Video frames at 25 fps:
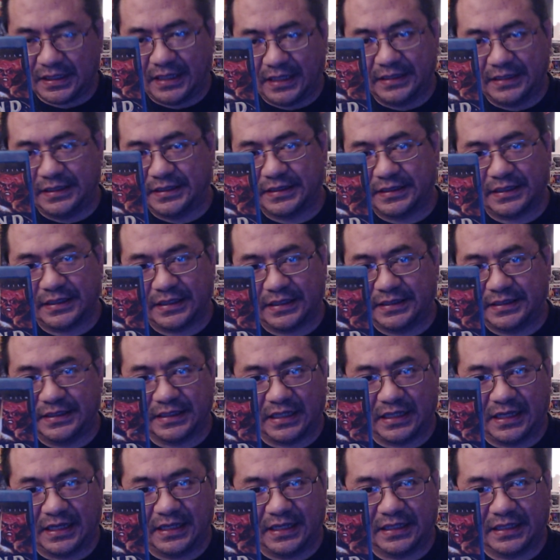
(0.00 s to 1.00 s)
I
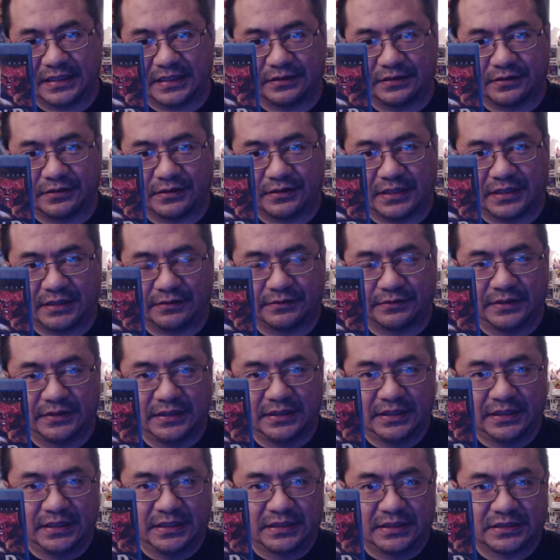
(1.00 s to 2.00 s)
didn't like, you know, how
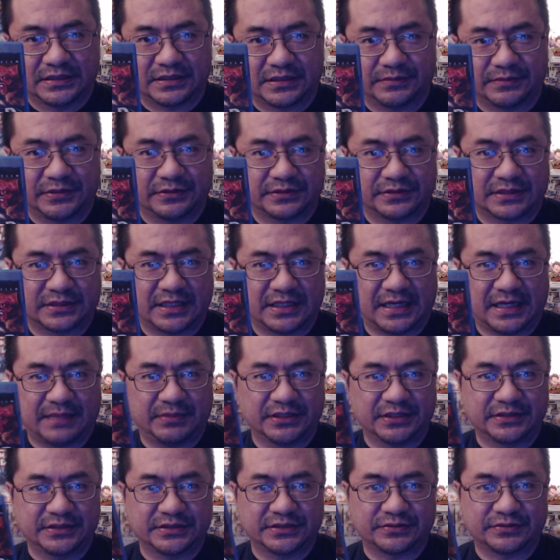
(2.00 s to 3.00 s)
some of those
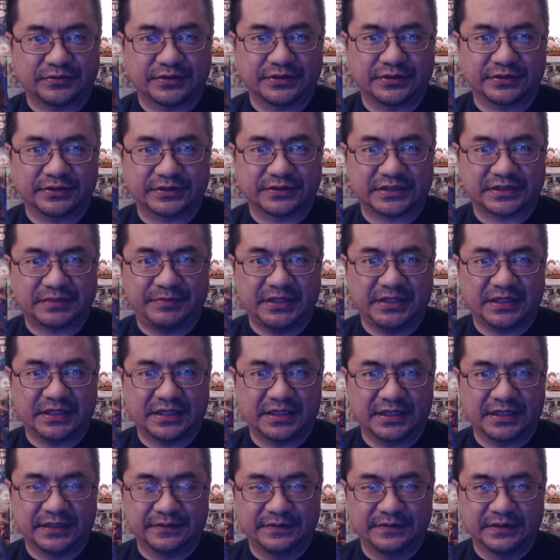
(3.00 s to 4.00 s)
goblins were
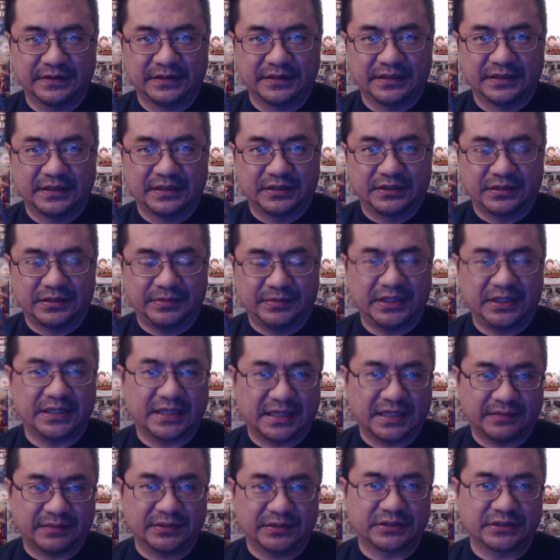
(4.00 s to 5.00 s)
speaking. To me,
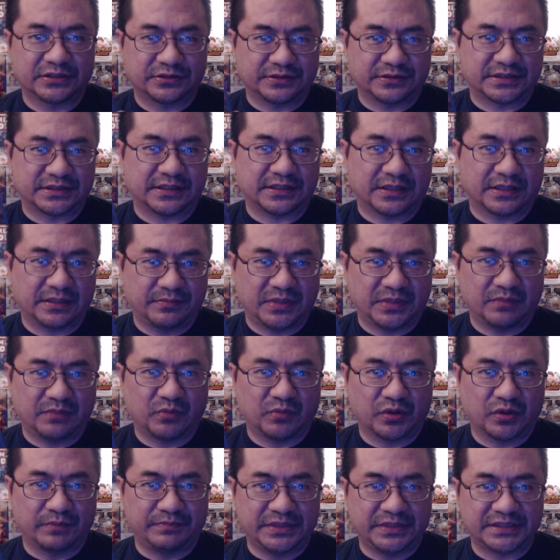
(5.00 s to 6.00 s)
goblins should sound a
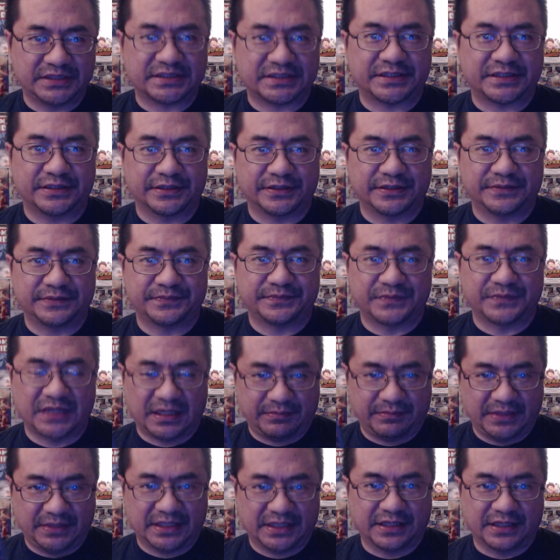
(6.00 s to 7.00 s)
bit more bestial,
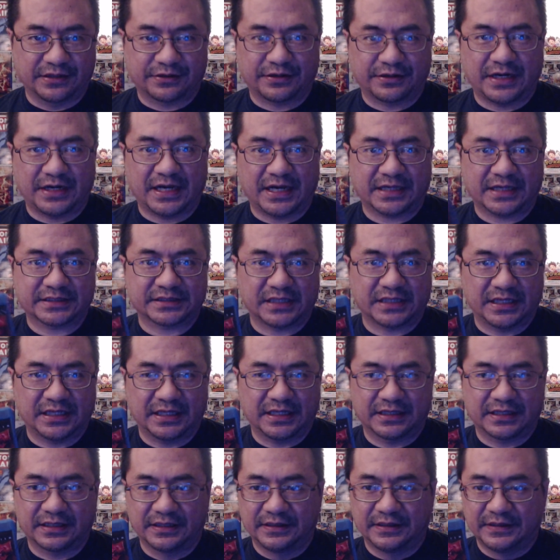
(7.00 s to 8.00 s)
not making cracks
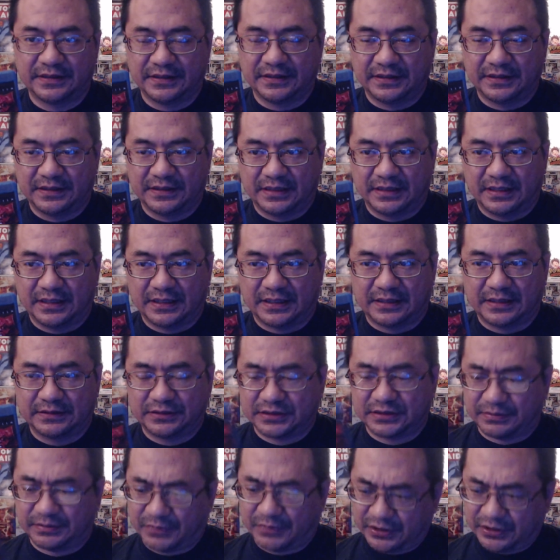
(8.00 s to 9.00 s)
like,
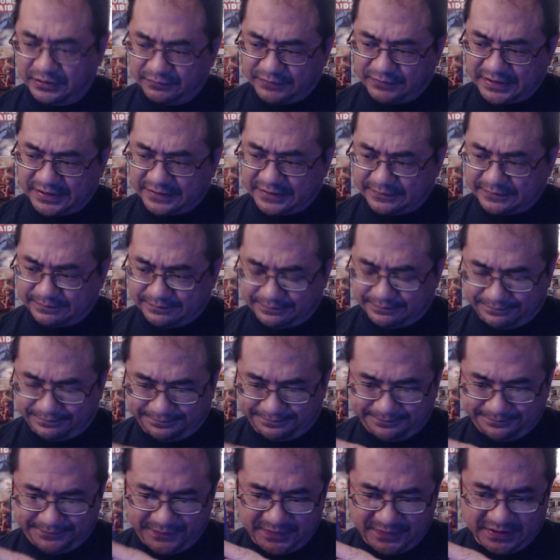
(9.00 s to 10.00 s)
there's a part where
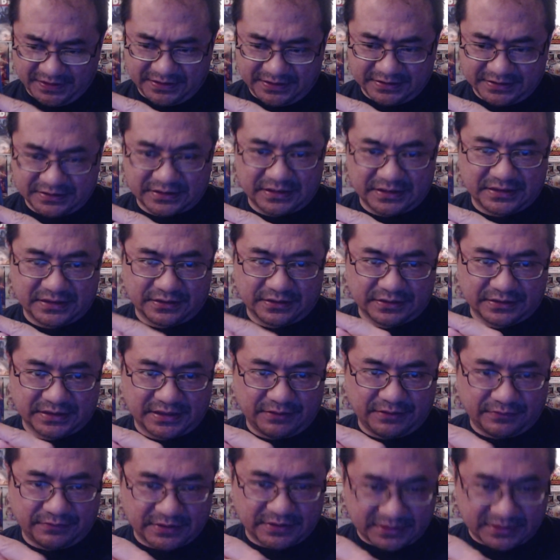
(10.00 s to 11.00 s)
because
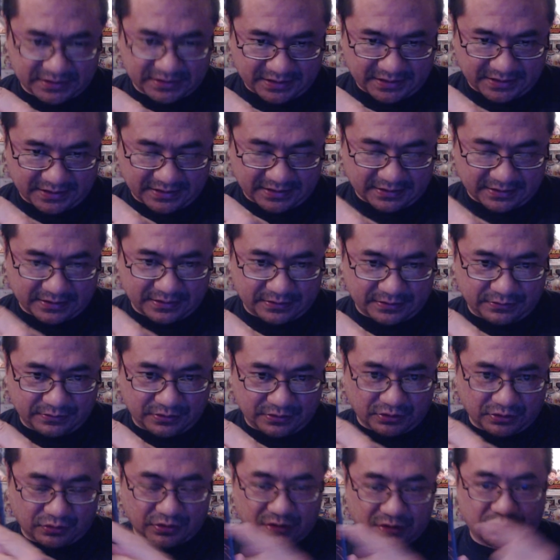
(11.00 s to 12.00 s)
he wants to get a
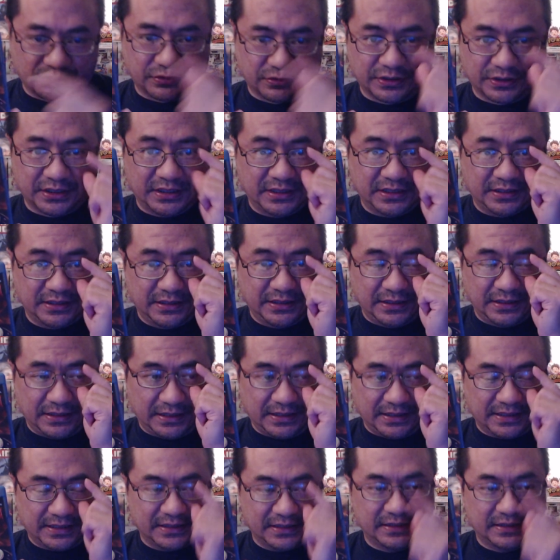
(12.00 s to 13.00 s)
unicorn horn,
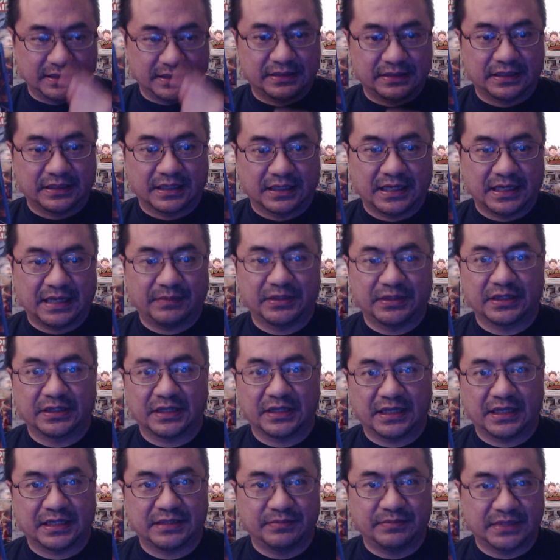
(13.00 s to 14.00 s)
and the
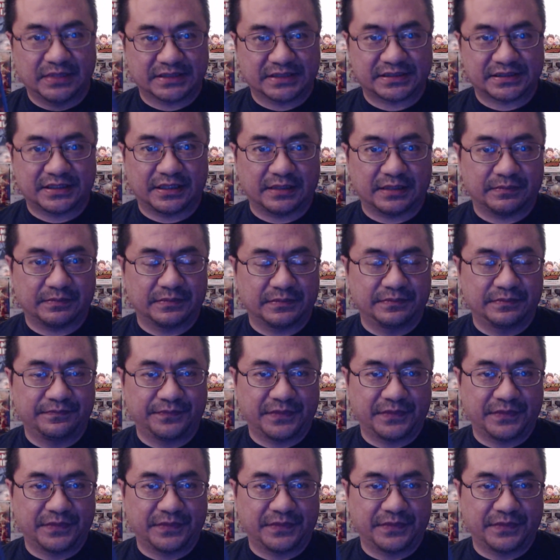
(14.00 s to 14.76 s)
goblin, like, he messed up,